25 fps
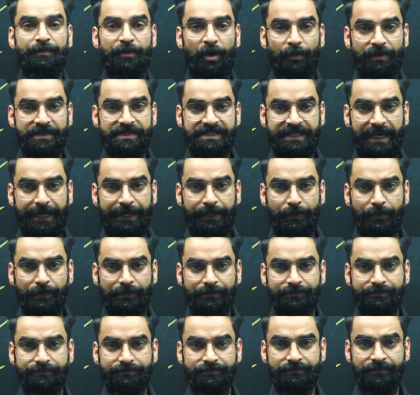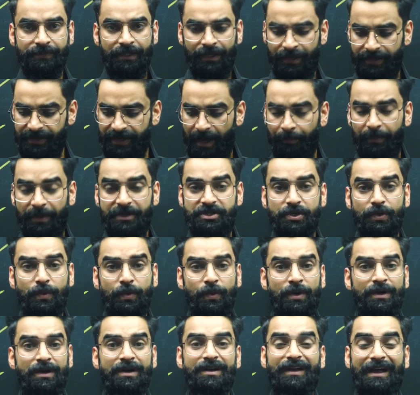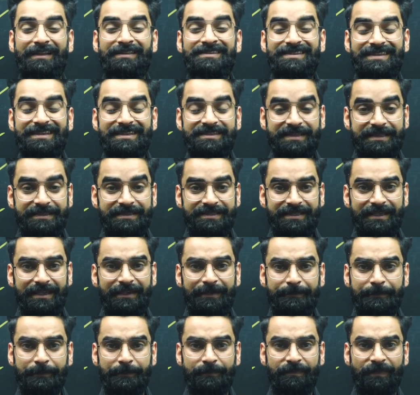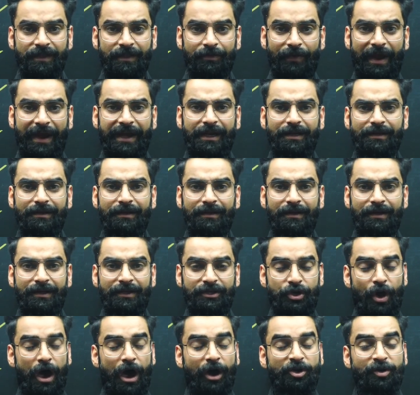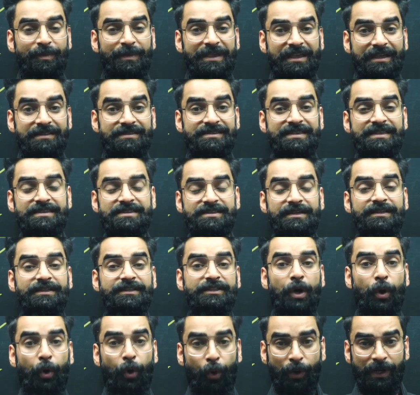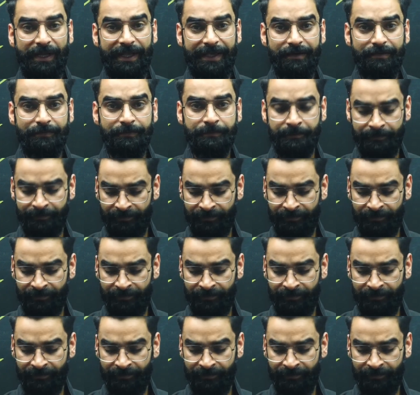the proper schedule. Number two, consistency, right? You have to be consistent the whole year.